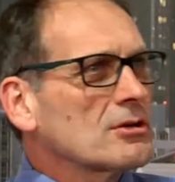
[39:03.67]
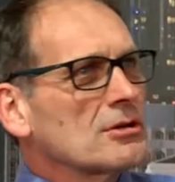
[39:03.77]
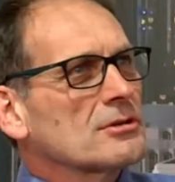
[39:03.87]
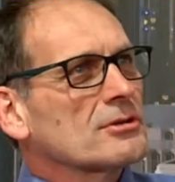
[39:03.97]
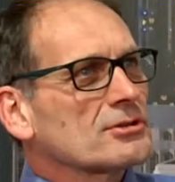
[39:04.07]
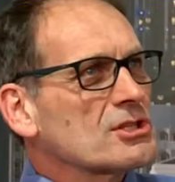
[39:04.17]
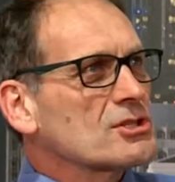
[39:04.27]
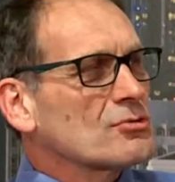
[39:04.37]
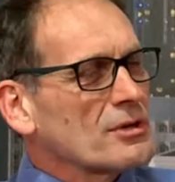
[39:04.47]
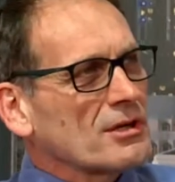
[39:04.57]
or just
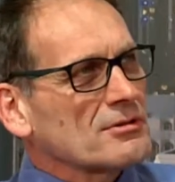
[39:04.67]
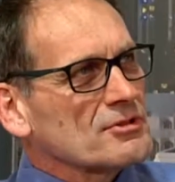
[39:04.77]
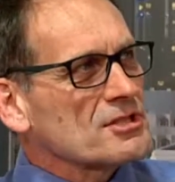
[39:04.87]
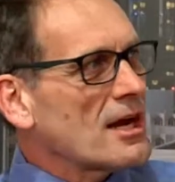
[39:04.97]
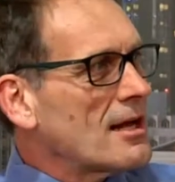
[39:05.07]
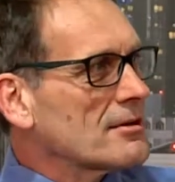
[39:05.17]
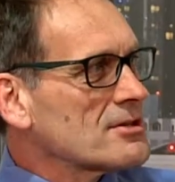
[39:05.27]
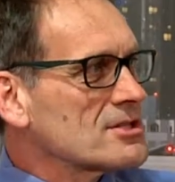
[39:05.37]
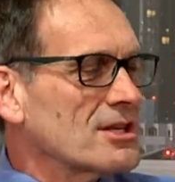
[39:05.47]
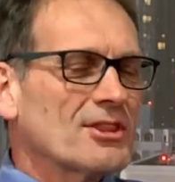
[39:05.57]
critical scholars
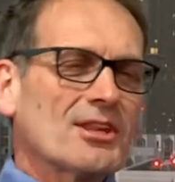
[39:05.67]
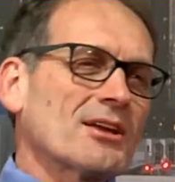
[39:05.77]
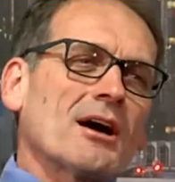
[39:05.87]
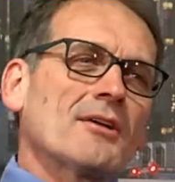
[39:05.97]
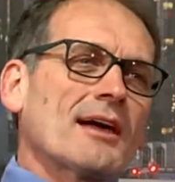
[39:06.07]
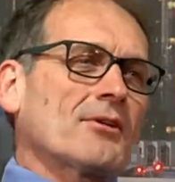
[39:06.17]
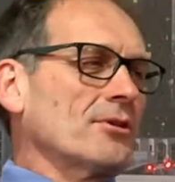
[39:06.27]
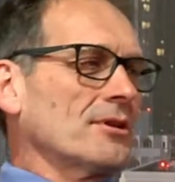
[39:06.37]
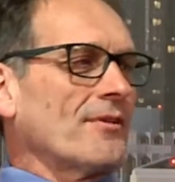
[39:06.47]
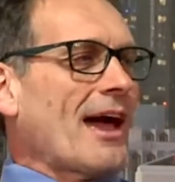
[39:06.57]
didn't think, oh, that
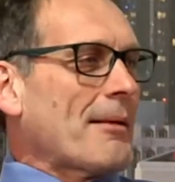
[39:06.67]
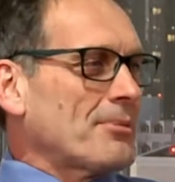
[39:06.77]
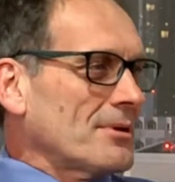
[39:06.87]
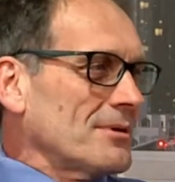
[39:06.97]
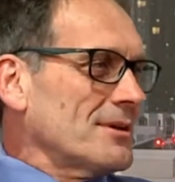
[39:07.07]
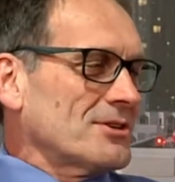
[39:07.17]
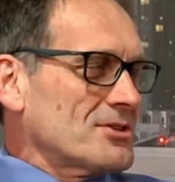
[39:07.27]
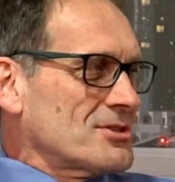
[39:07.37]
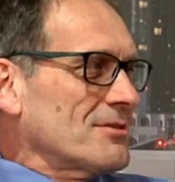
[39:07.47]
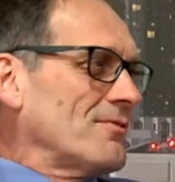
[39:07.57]
couldn't have happened. It
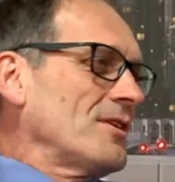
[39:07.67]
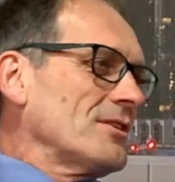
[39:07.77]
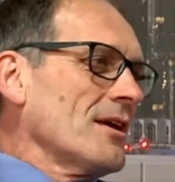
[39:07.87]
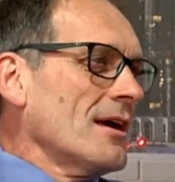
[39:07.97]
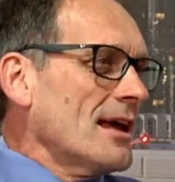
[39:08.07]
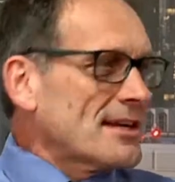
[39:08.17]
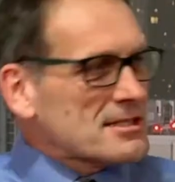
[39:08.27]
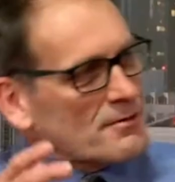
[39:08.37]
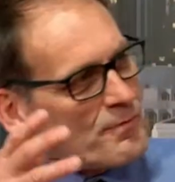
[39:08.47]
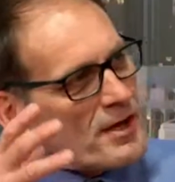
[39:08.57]
just didn't fit. It
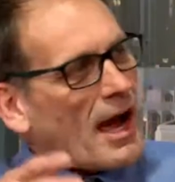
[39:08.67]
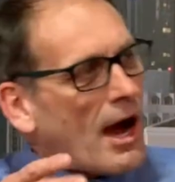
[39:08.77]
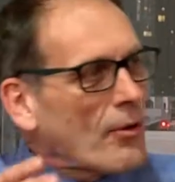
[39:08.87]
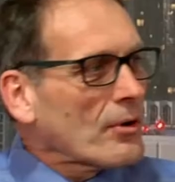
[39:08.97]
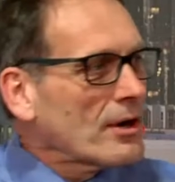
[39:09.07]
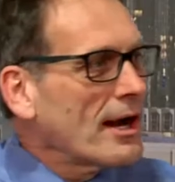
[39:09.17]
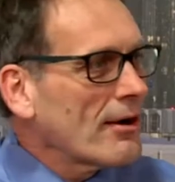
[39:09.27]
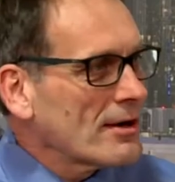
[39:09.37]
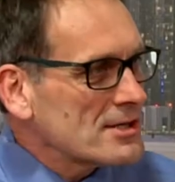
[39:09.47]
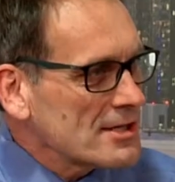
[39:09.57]
doesn't fit our
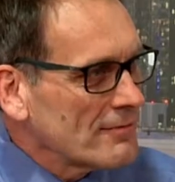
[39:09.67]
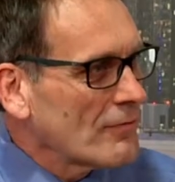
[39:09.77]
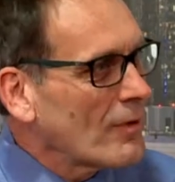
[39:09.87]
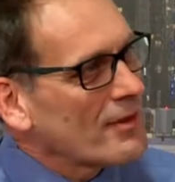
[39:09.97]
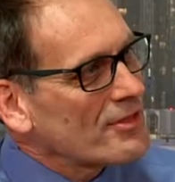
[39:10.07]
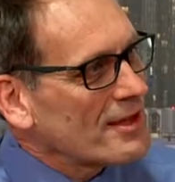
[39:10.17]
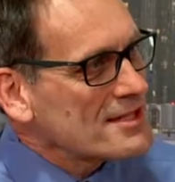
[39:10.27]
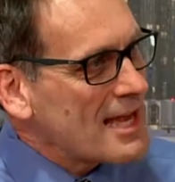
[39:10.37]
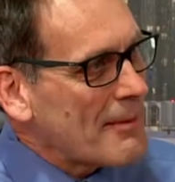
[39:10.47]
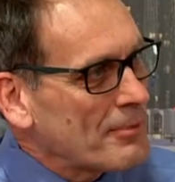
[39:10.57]
narrative of when things
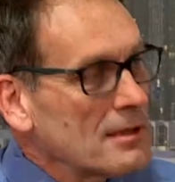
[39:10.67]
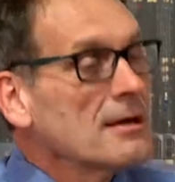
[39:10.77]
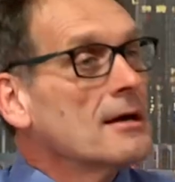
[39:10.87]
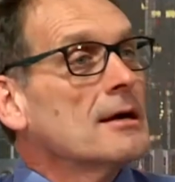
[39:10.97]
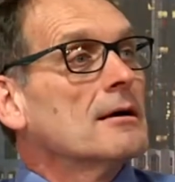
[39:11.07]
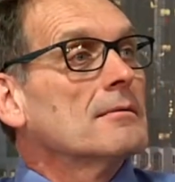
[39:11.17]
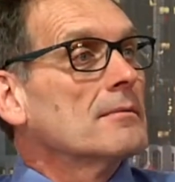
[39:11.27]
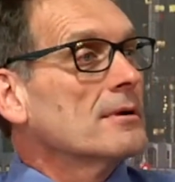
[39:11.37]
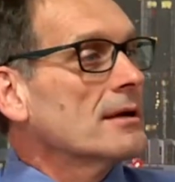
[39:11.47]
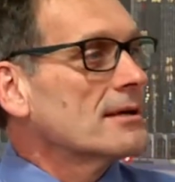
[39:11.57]
happen.
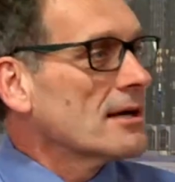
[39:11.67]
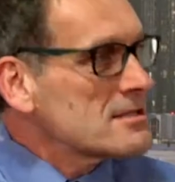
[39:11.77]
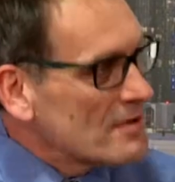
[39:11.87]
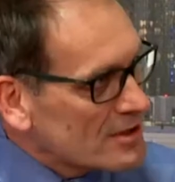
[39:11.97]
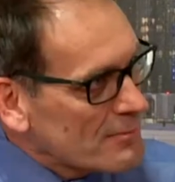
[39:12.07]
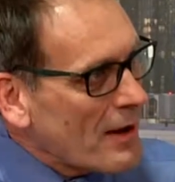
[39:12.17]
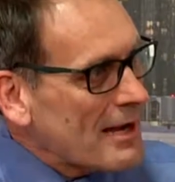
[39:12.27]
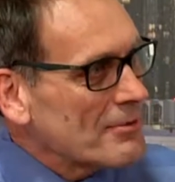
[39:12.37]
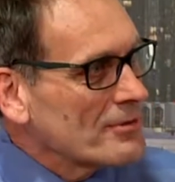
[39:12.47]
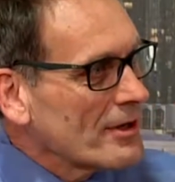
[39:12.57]
It does fit the
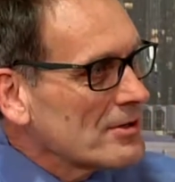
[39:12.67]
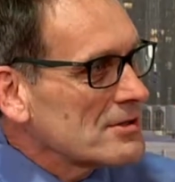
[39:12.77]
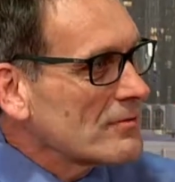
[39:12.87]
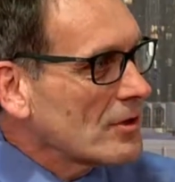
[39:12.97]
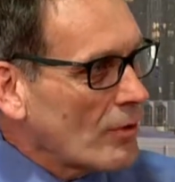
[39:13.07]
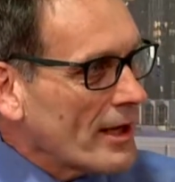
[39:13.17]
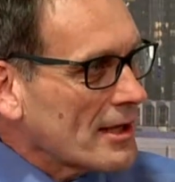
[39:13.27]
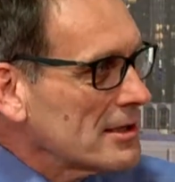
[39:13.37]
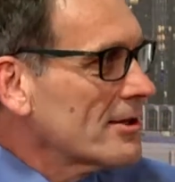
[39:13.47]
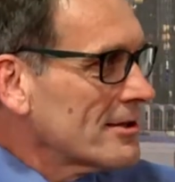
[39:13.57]
Bible narrative quite
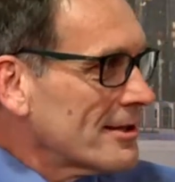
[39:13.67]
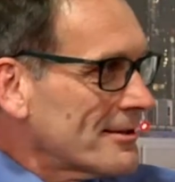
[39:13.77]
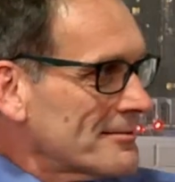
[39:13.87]
clearly.